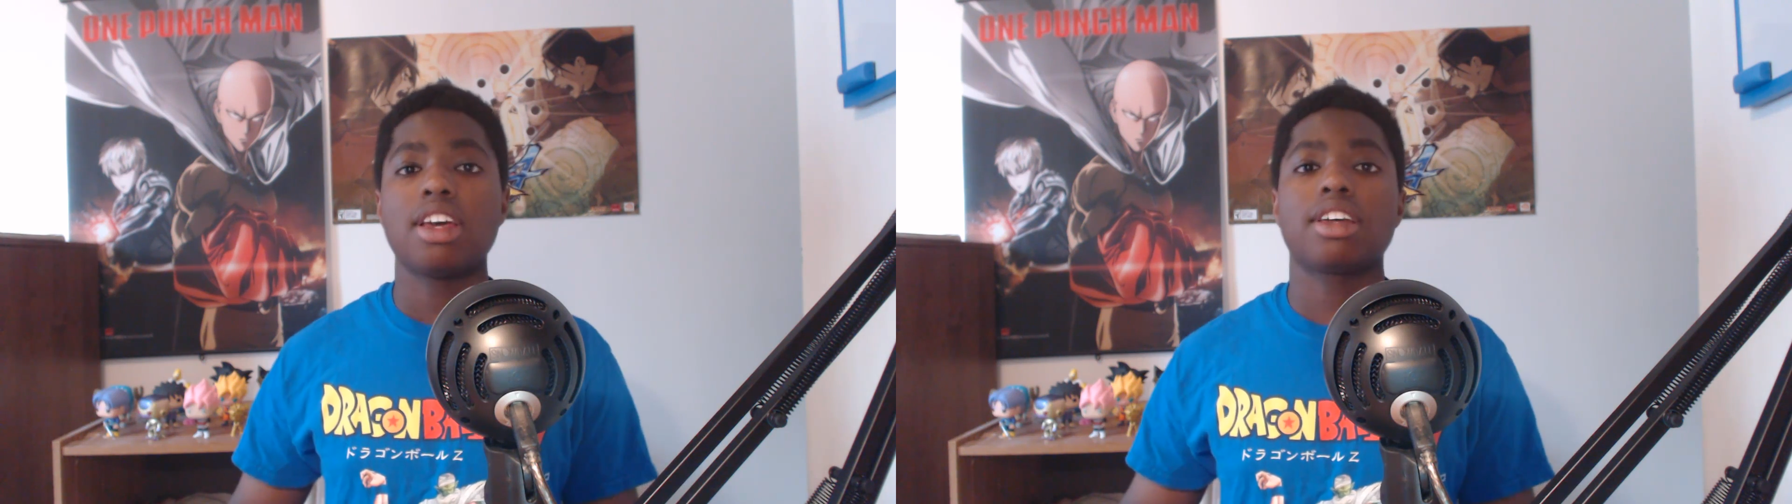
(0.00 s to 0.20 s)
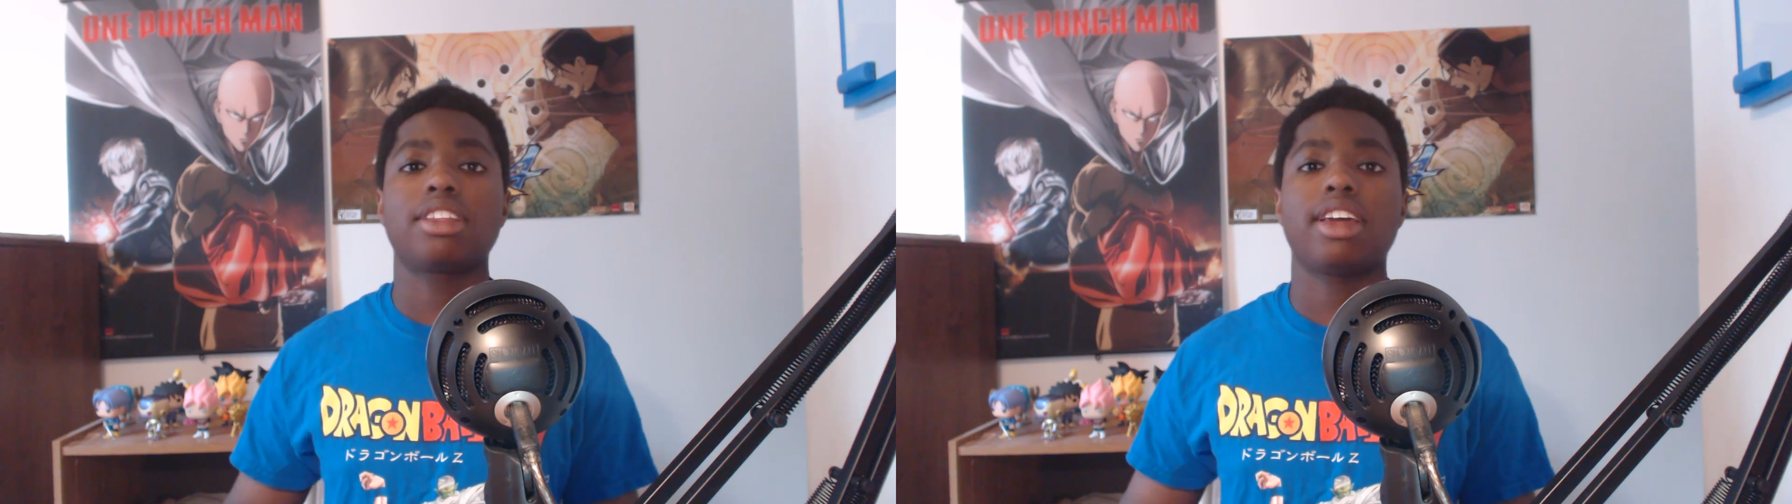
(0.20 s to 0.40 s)

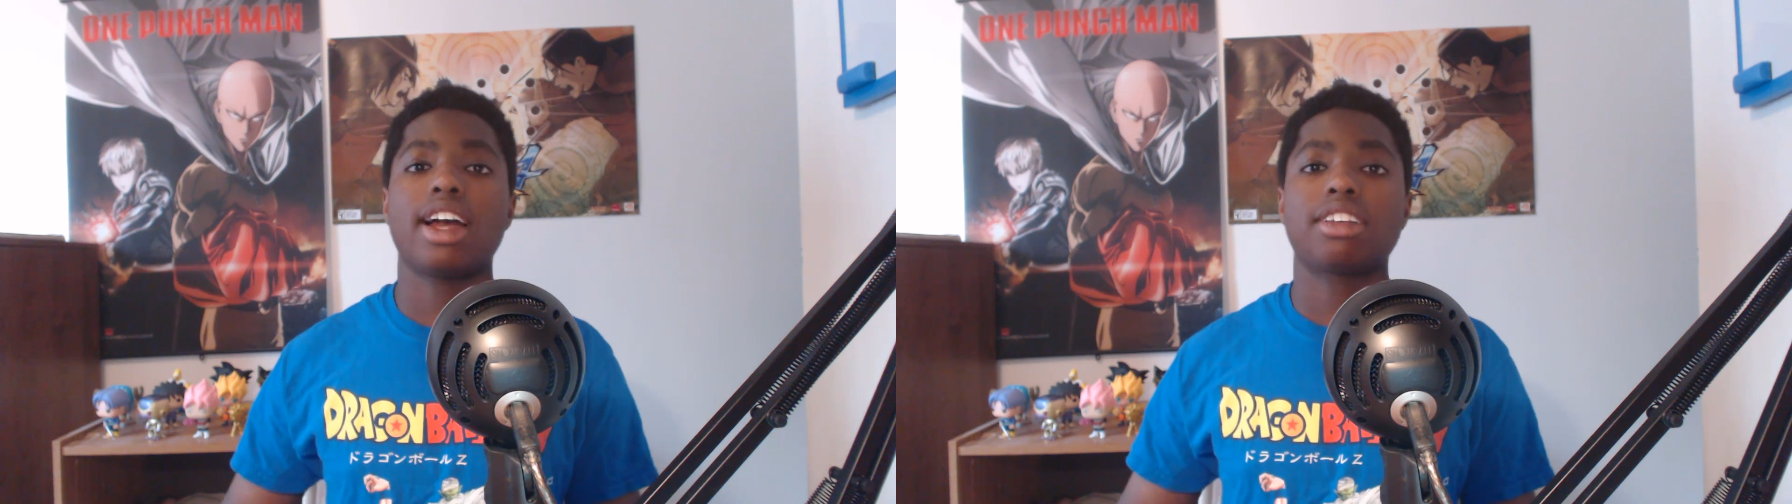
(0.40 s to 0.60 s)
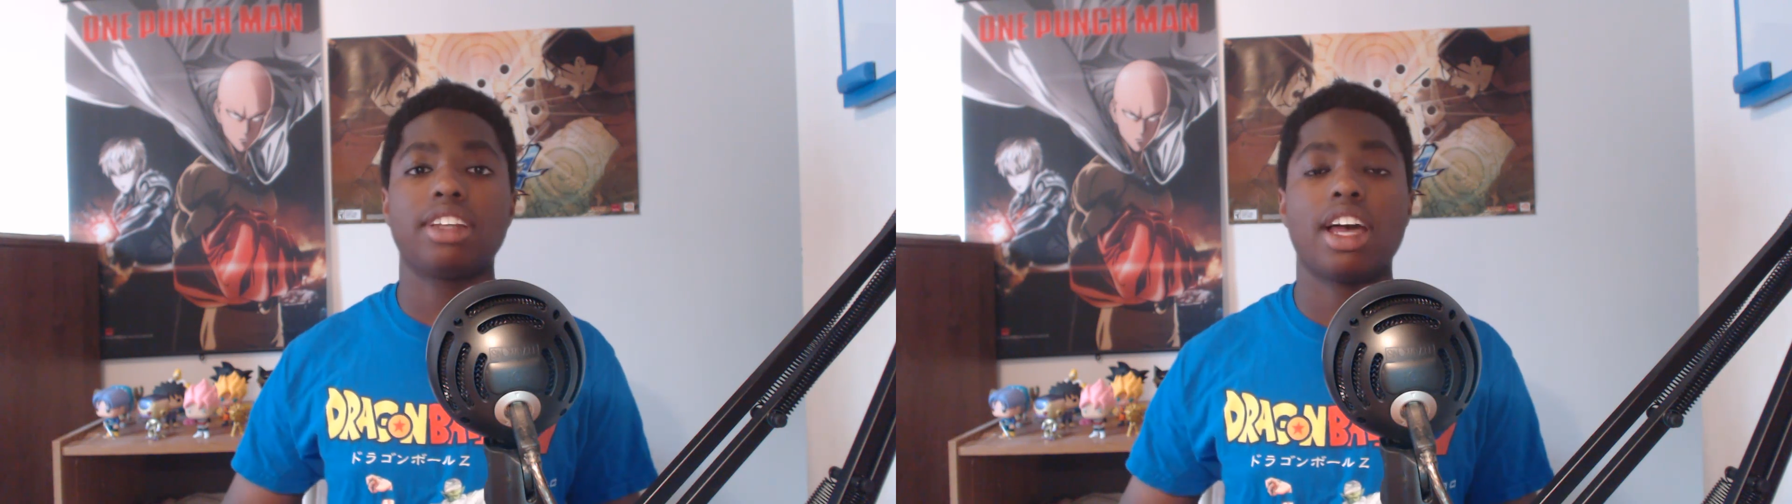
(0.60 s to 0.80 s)
that they
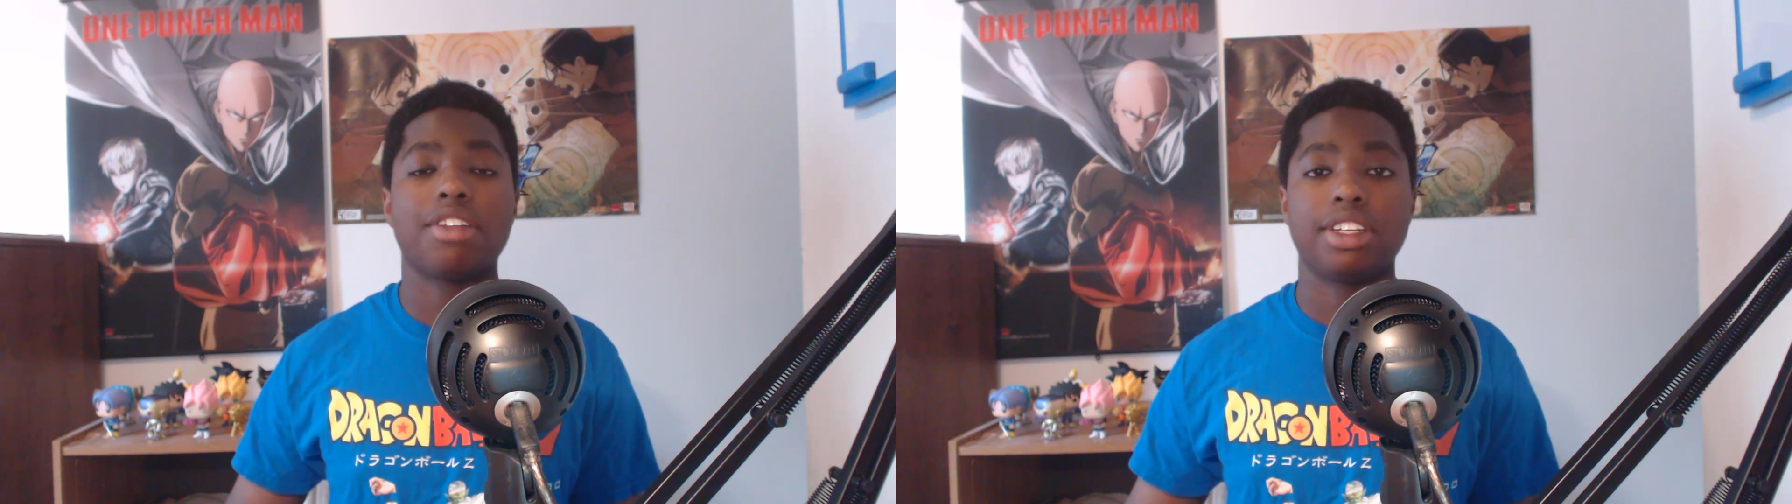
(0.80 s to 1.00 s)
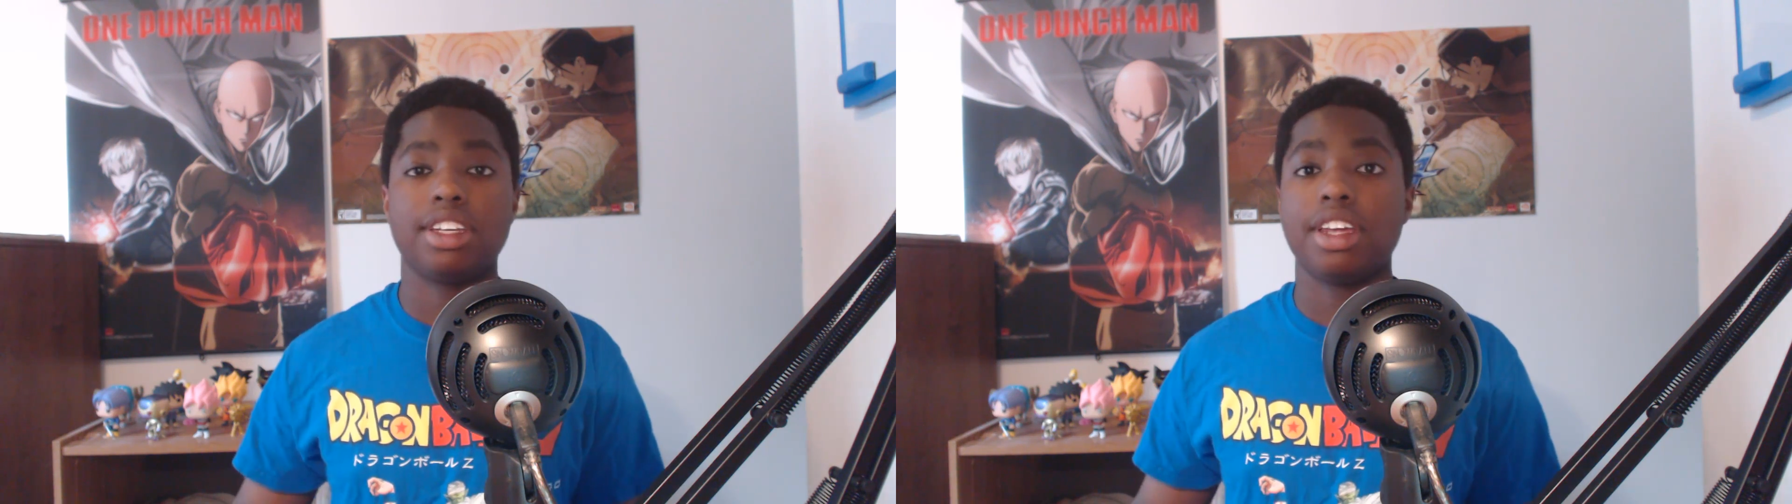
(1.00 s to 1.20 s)
actually
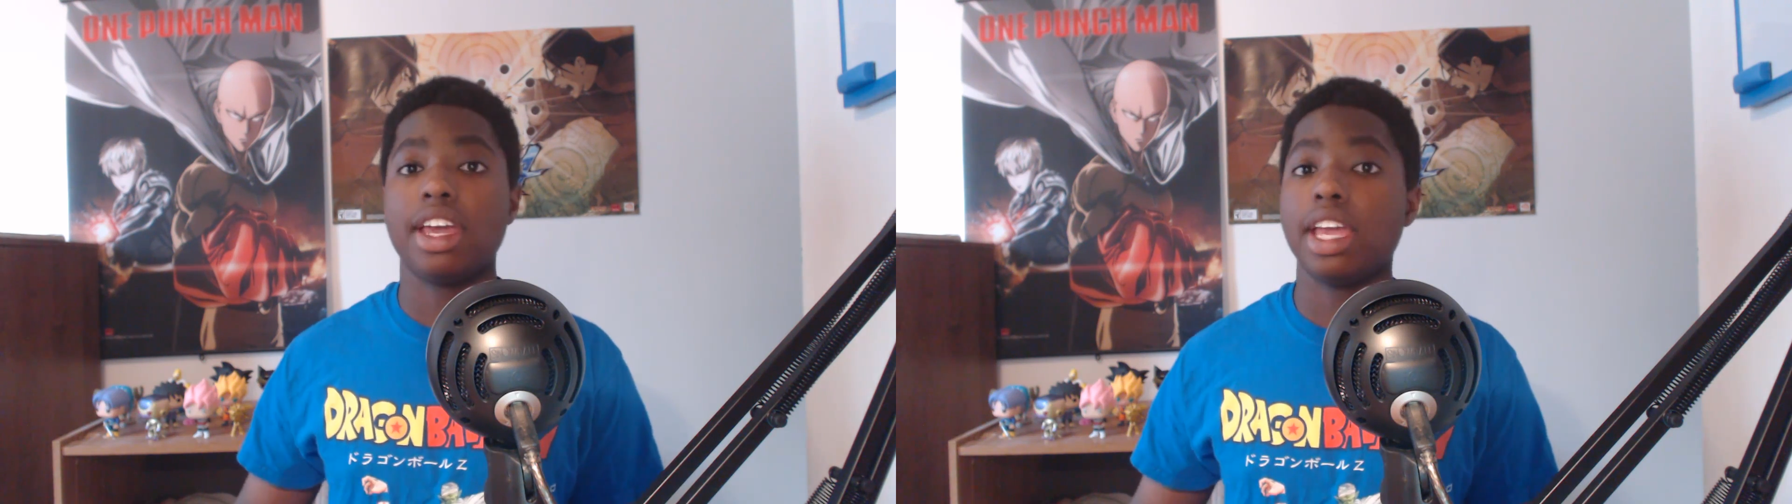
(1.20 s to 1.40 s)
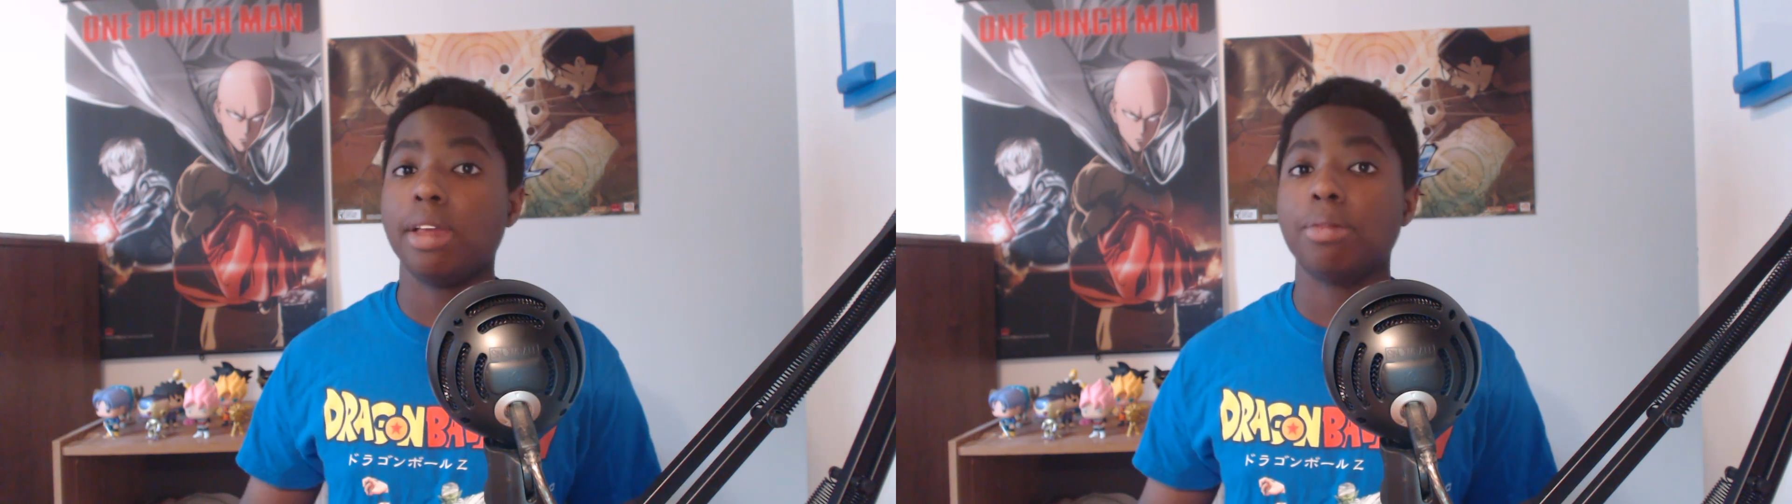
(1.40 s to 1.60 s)
have a
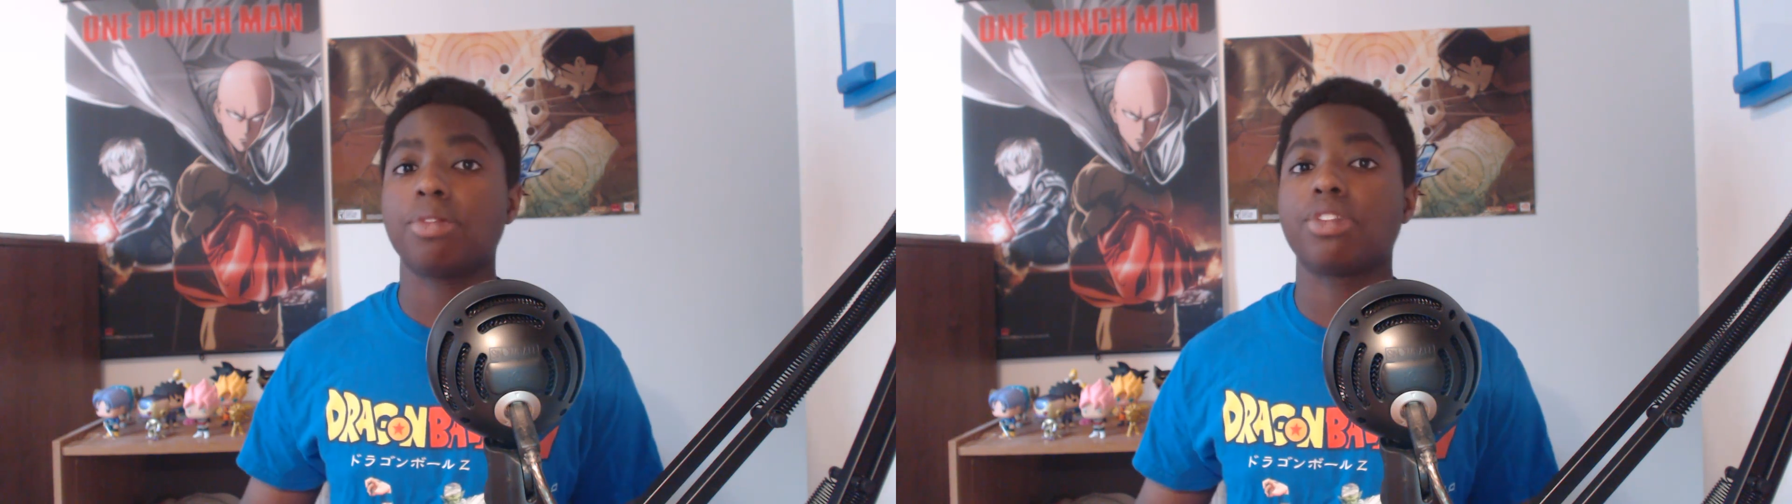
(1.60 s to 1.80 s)
name